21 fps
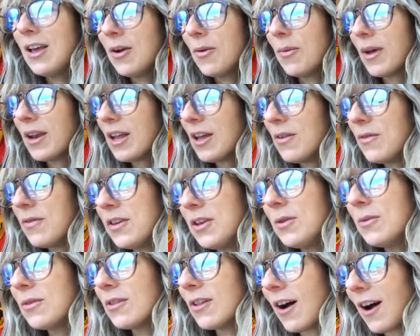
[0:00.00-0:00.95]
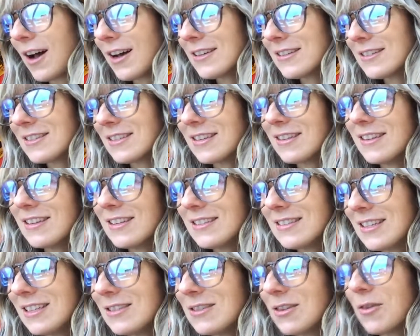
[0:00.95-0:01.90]
What have you lost in this
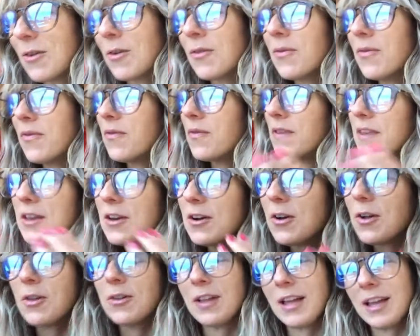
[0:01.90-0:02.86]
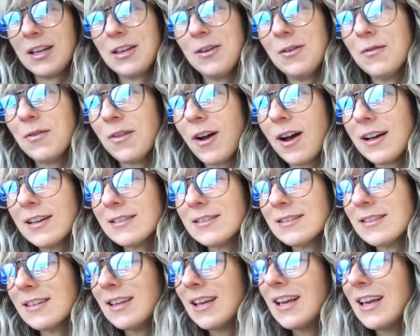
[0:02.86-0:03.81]
season or feel like you've
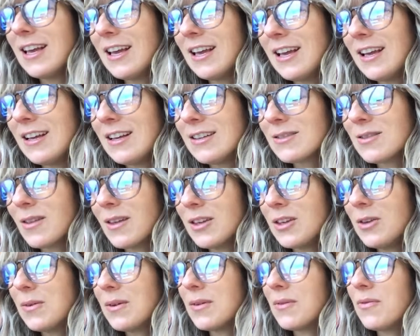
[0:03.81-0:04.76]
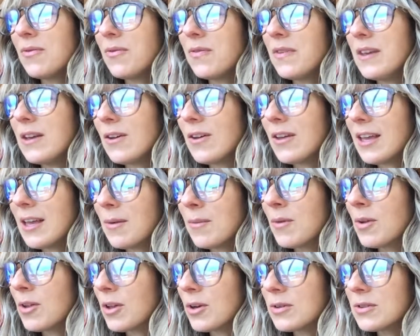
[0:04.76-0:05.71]
lost so that you can feel
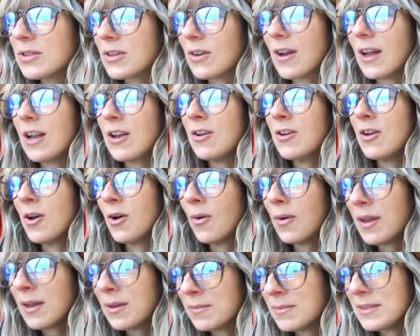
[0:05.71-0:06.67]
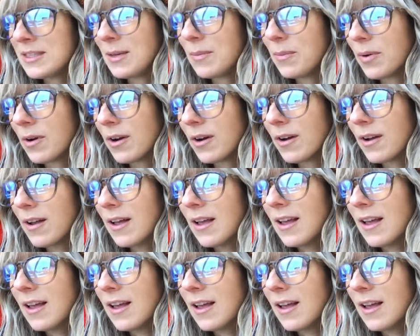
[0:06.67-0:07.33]
him closer and know him deeper?